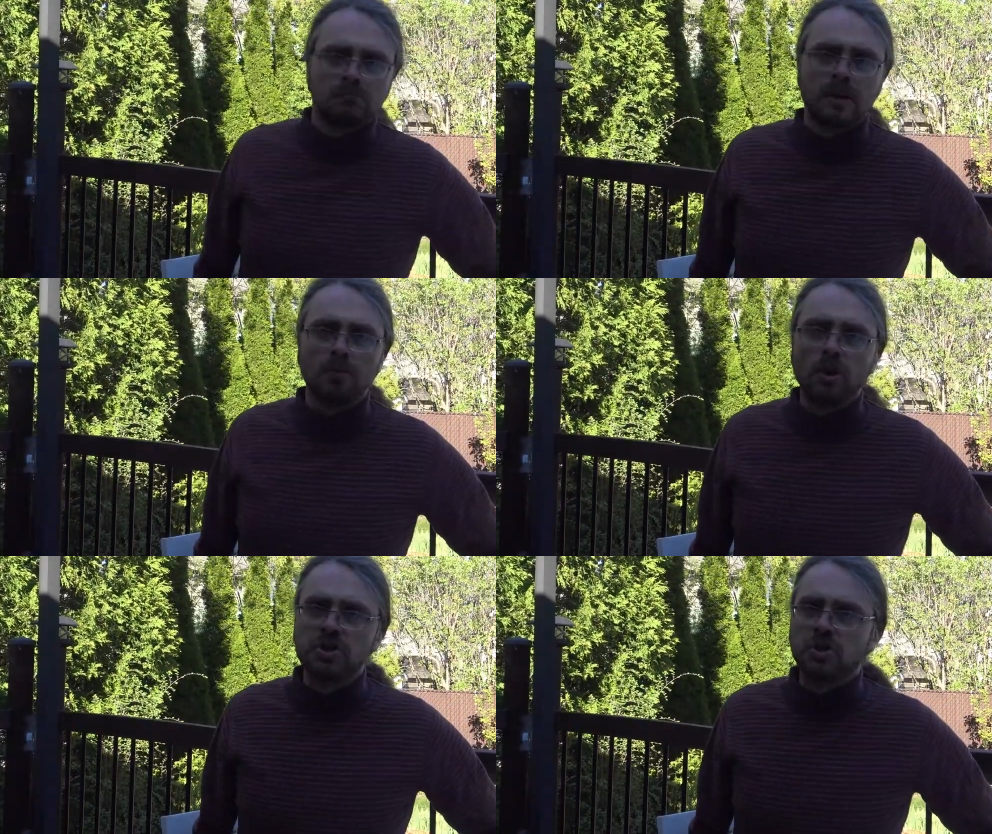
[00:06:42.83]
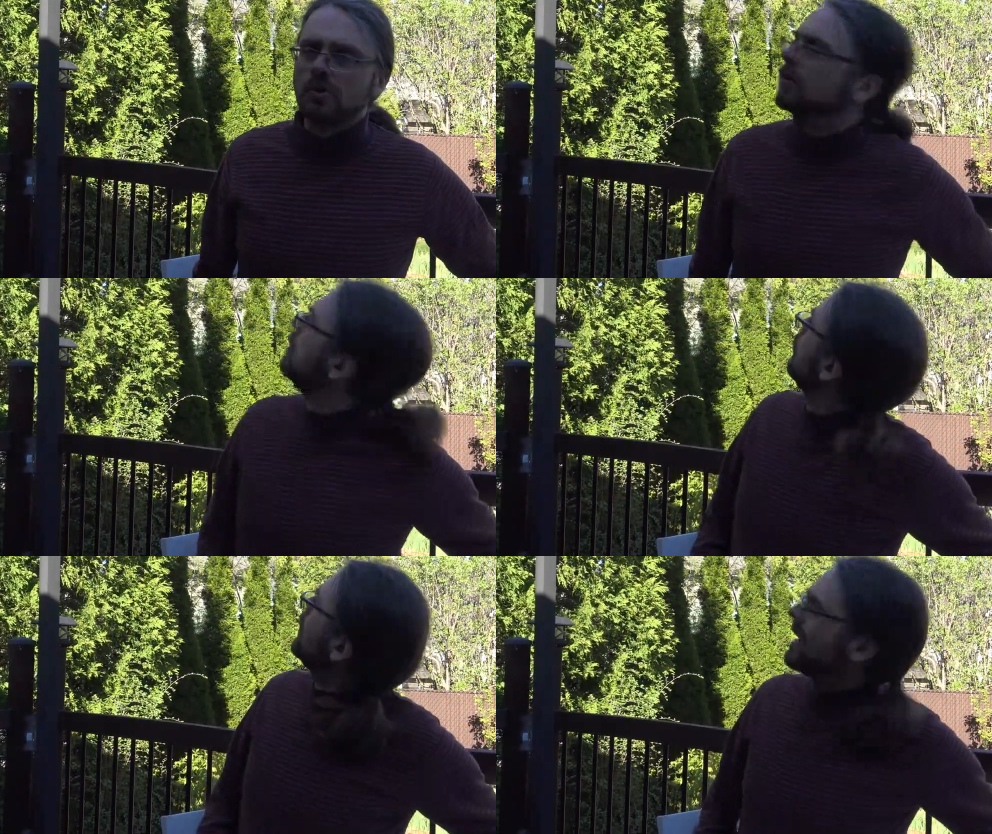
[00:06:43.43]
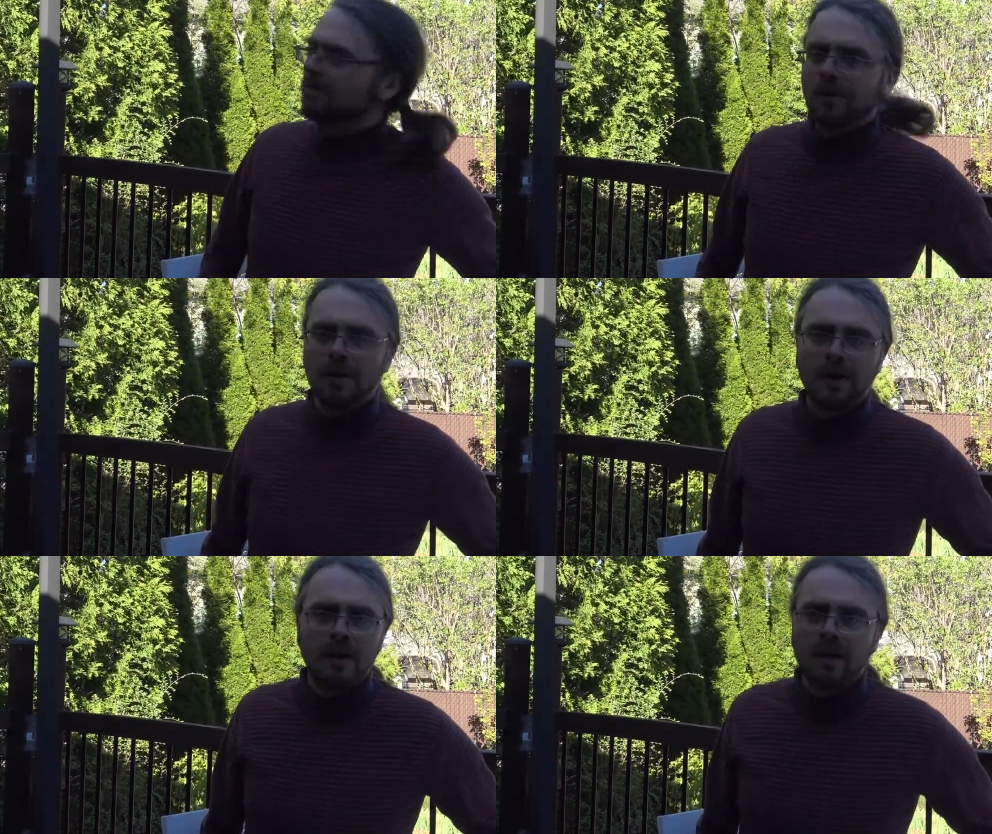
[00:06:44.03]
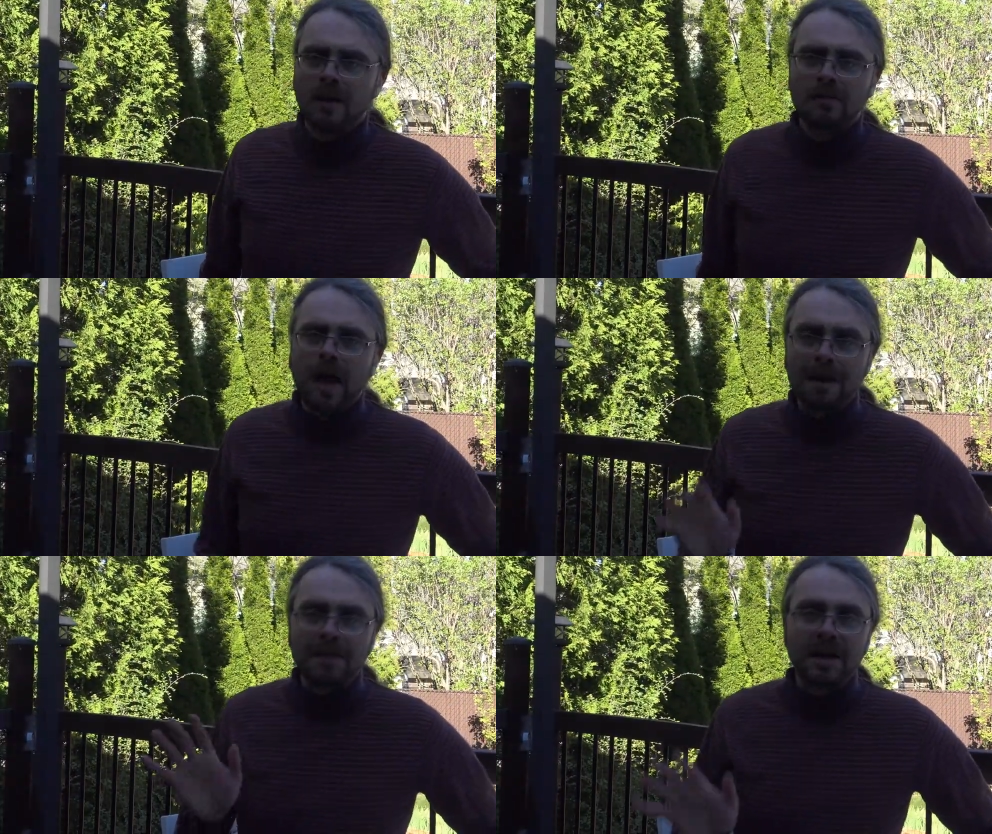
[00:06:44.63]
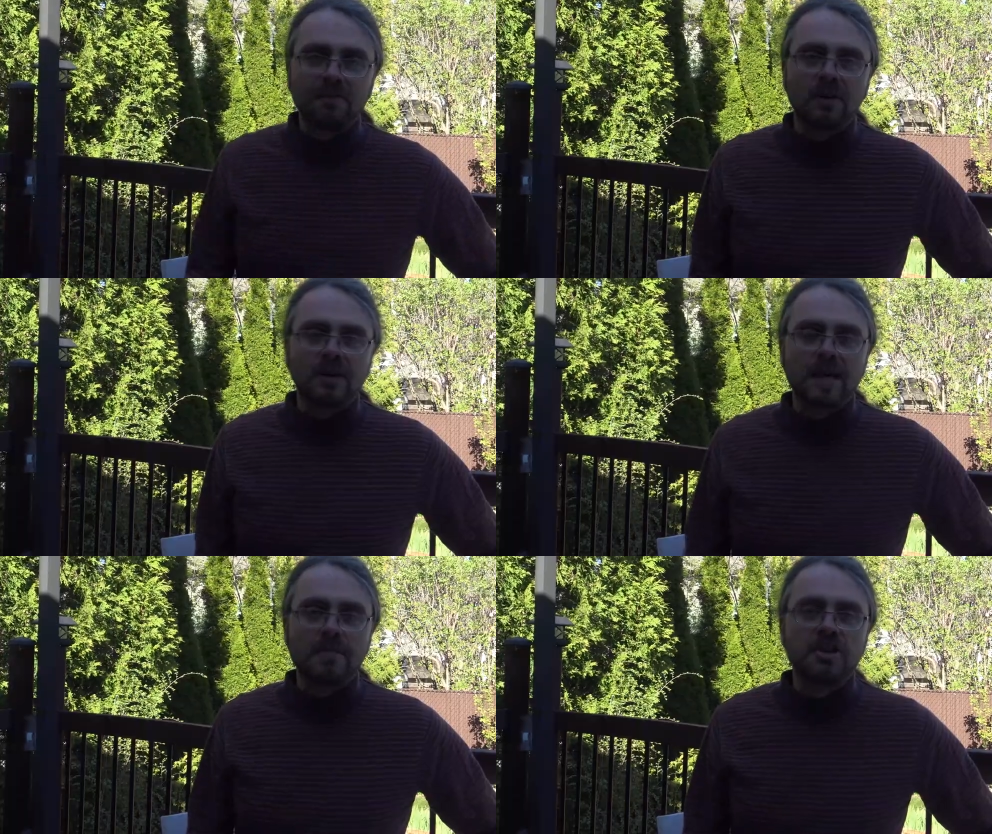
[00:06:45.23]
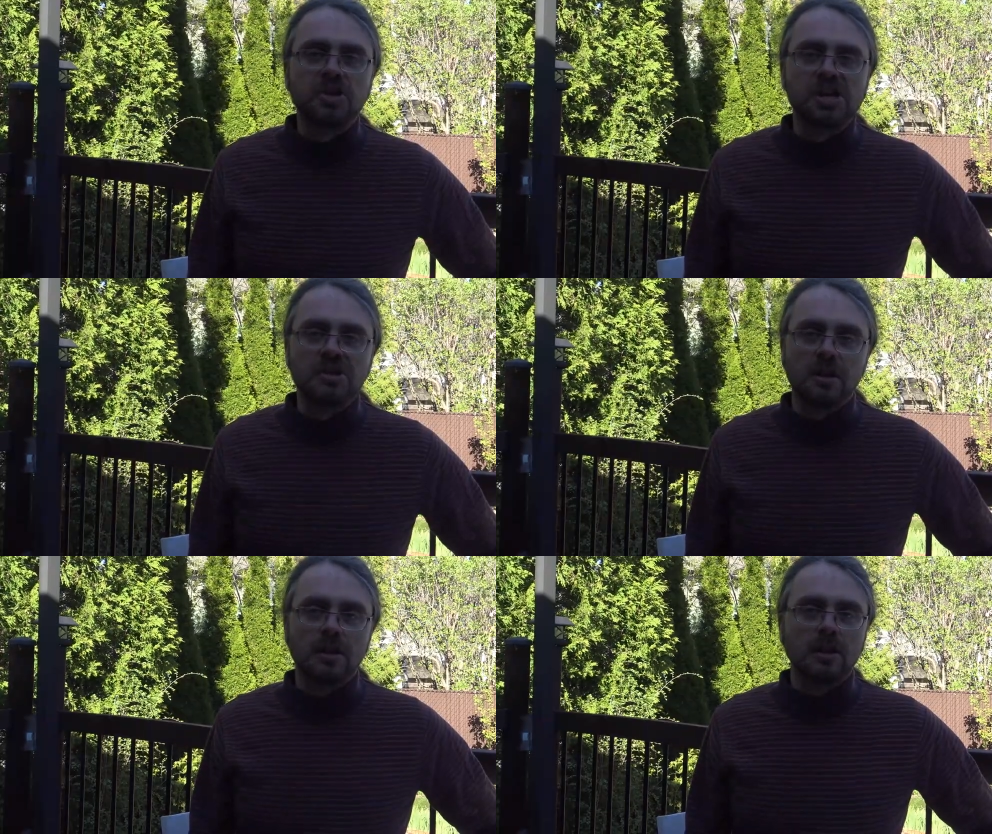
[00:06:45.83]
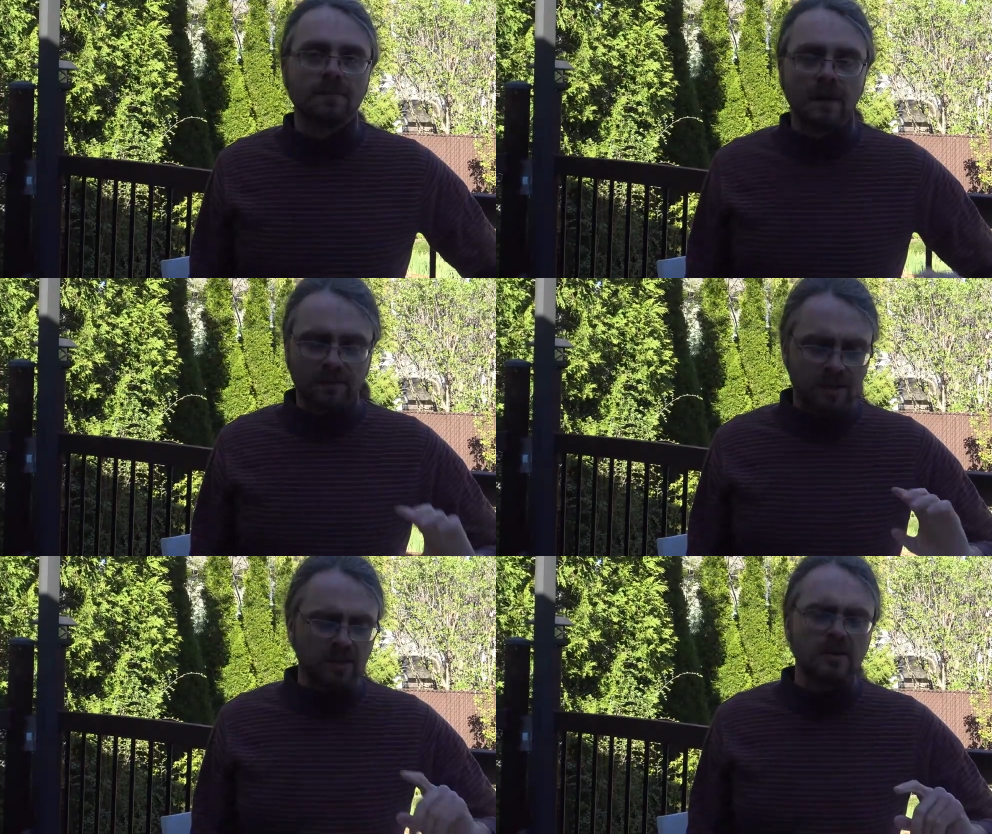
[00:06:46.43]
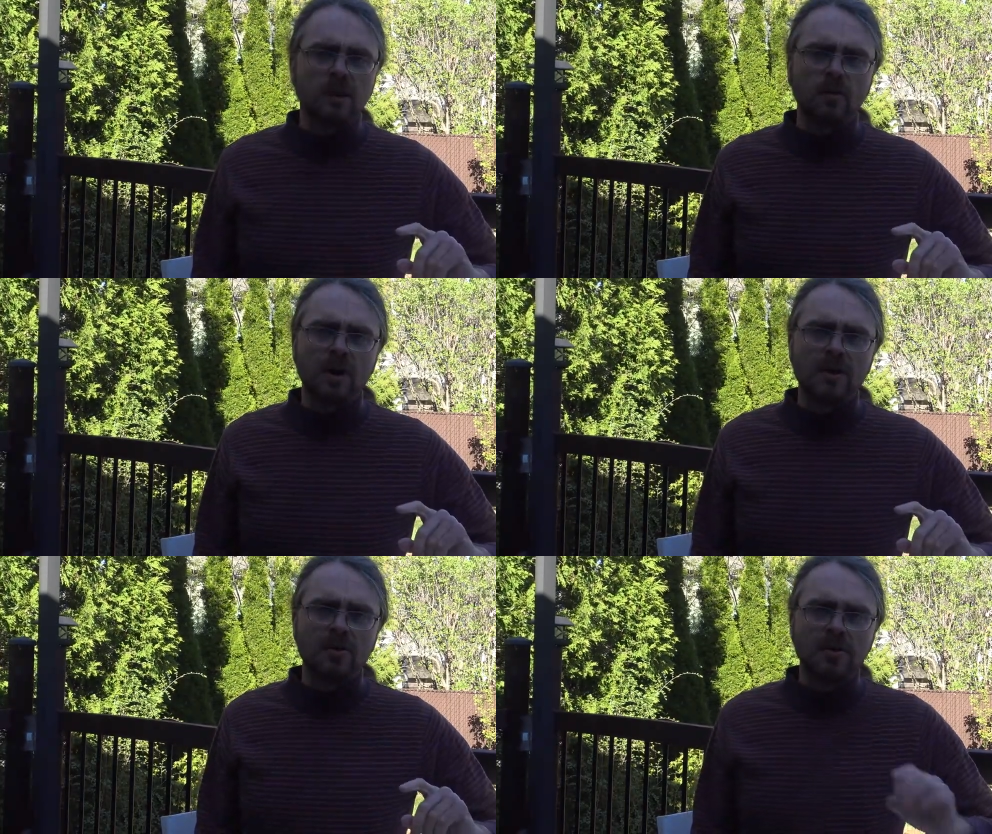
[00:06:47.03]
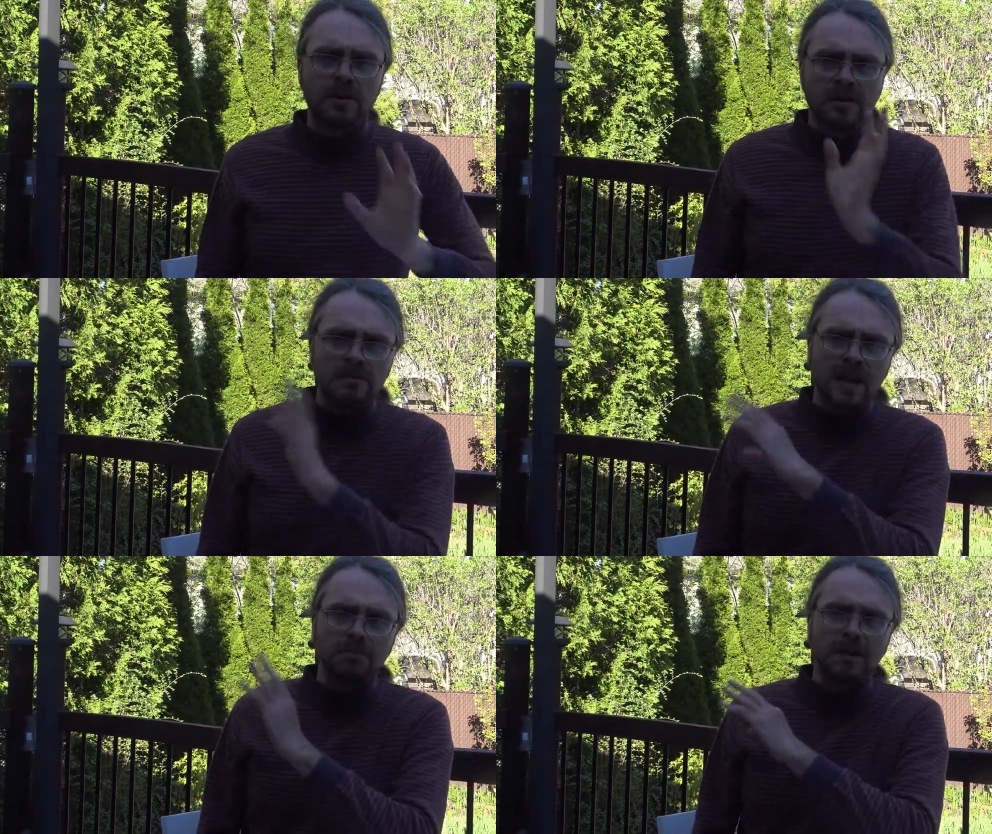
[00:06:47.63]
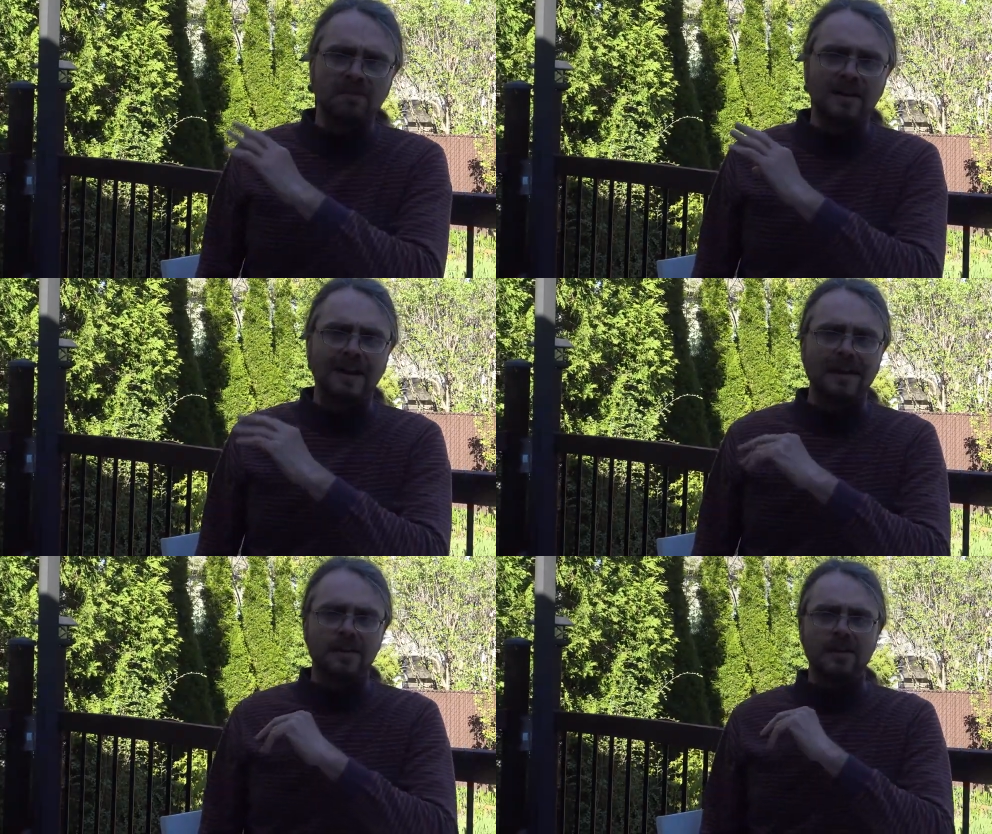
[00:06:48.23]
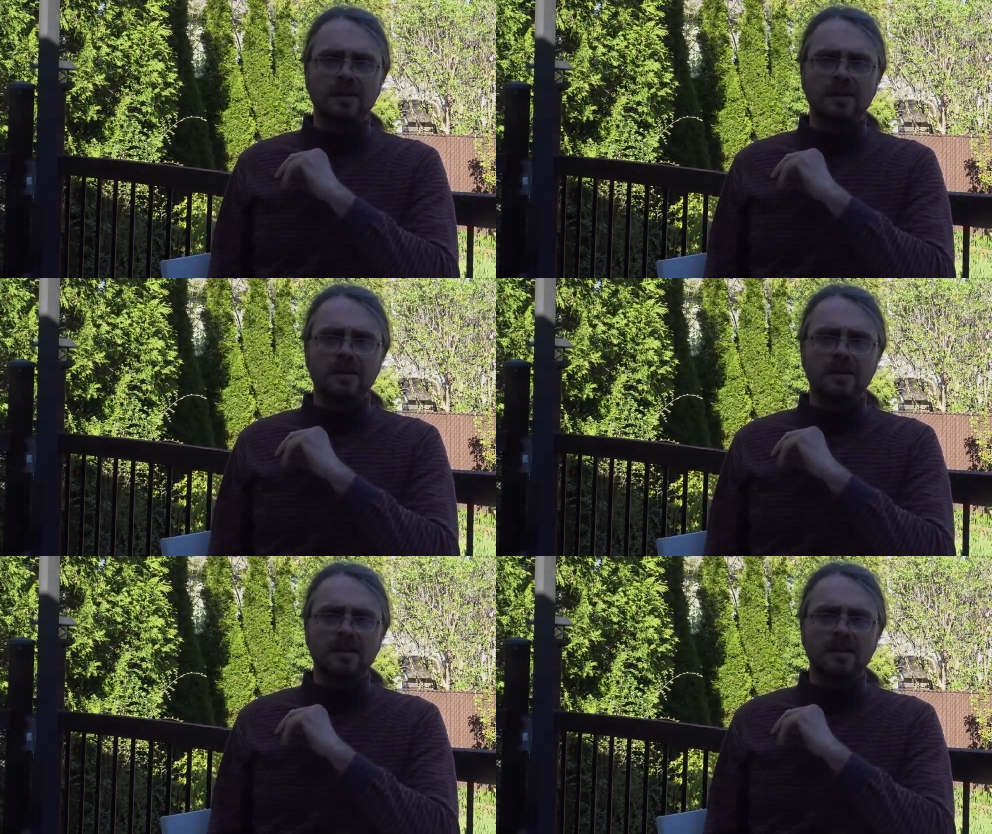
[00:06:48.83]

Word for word: switch or whatever. I'm not even going to take my chances. If I see another one of those, I'm leaving it as